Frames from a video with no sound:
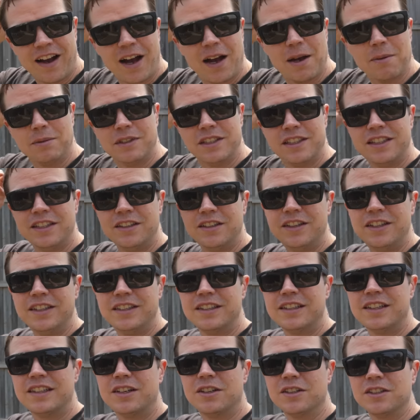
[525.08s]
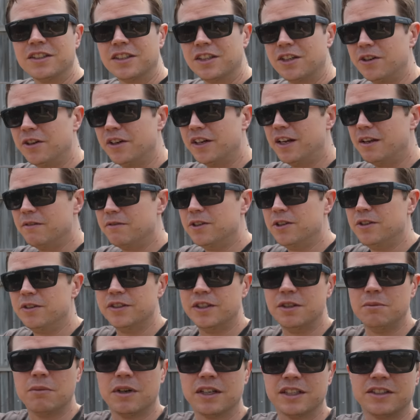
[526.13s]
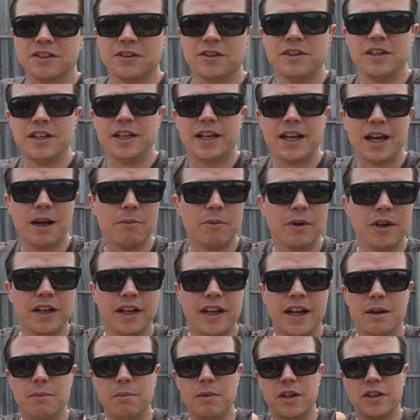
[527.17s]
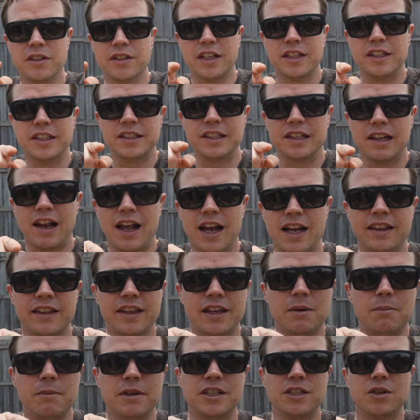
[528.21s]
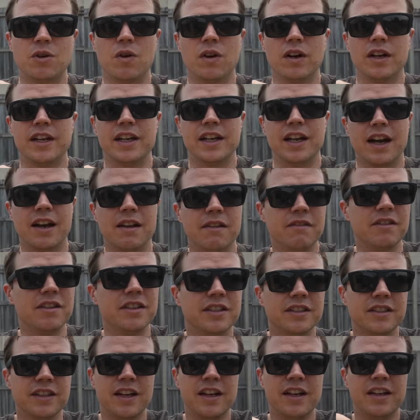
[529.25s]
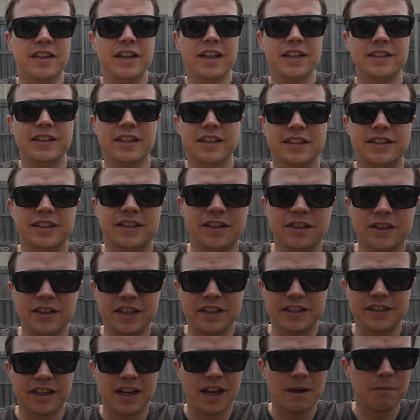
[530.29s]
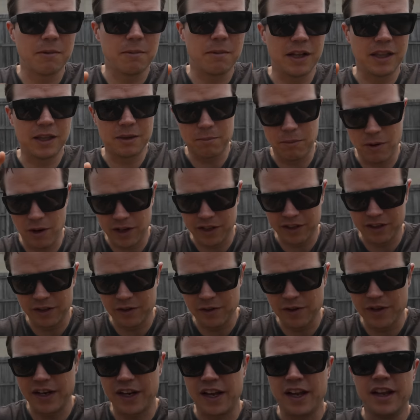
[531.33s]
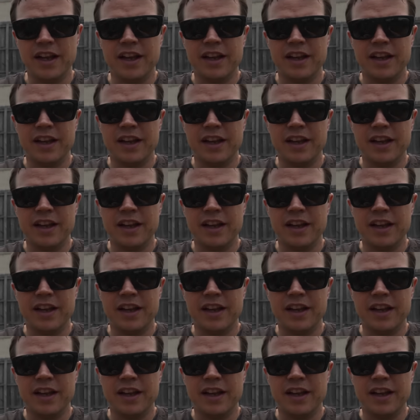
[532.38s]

I'm seriously considering never using my Sony camera again because I just like the image quality out of this. That's how serious I am about the Pocket 3.